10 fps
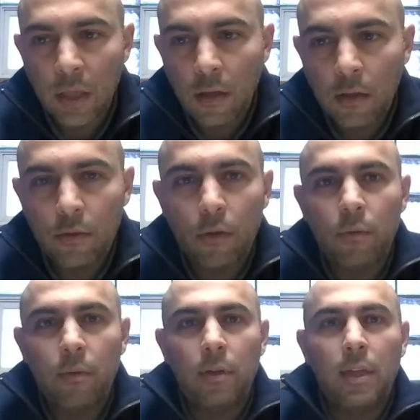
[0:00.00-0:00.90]
So
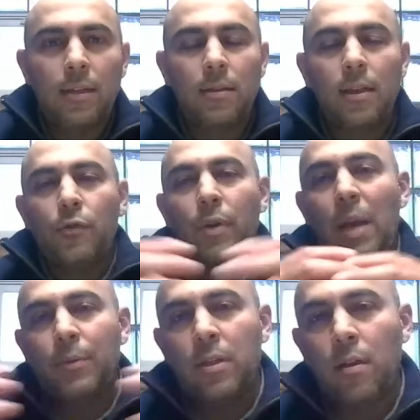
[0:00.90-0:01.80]
let's
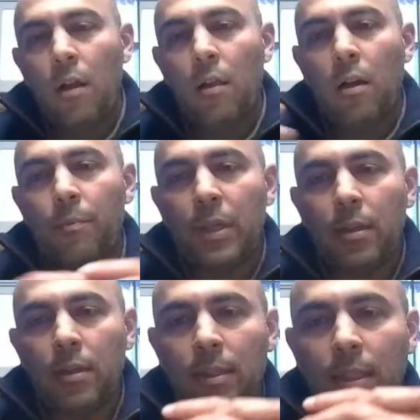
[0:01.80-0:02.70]
wrap this all up,
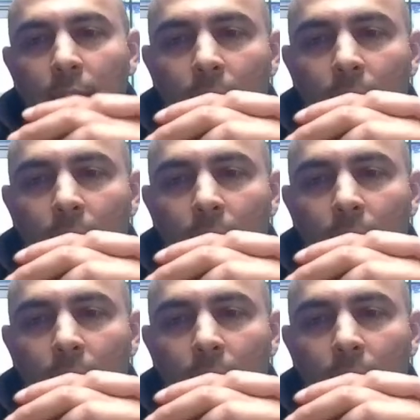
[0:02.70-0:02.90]
because the key